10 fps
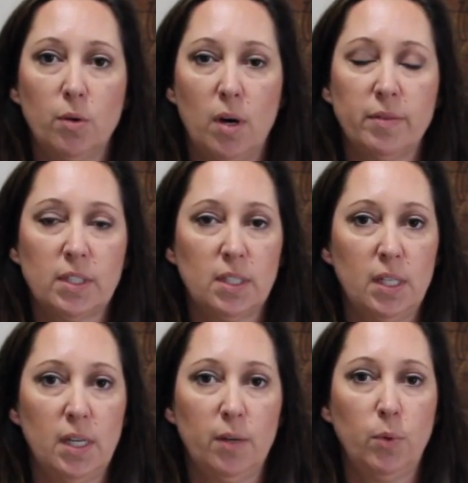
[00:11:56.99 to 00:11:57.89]

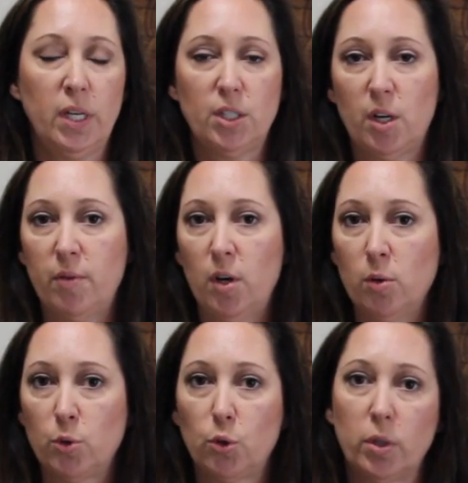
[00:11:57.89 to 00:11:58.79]
Obviously, we each have our
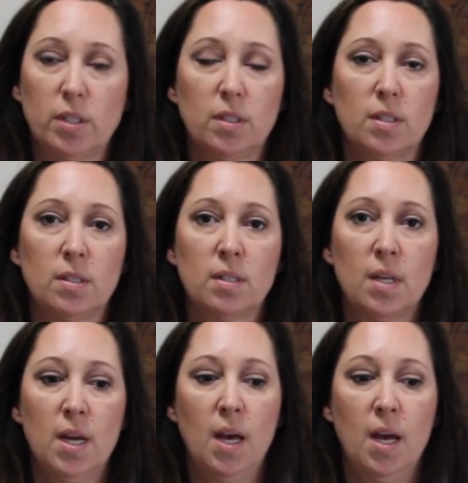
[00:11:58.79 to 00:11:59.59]
own choices.